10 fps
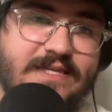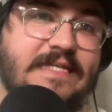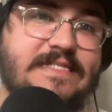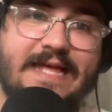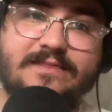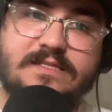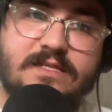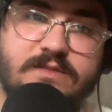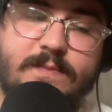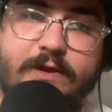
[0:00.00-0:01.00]
Like, is that the
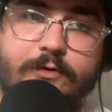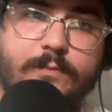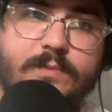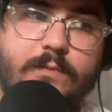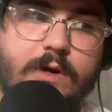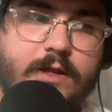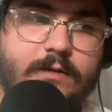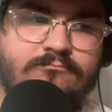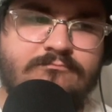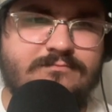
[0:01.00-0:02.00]
6-man group you
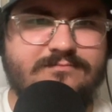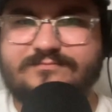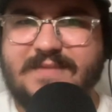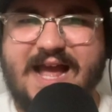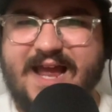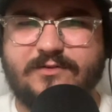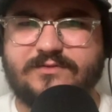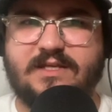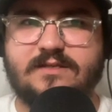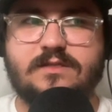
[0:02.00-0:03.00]
want? I don't
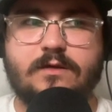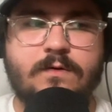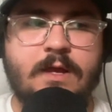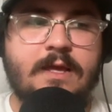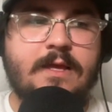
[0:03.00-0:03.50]
think so.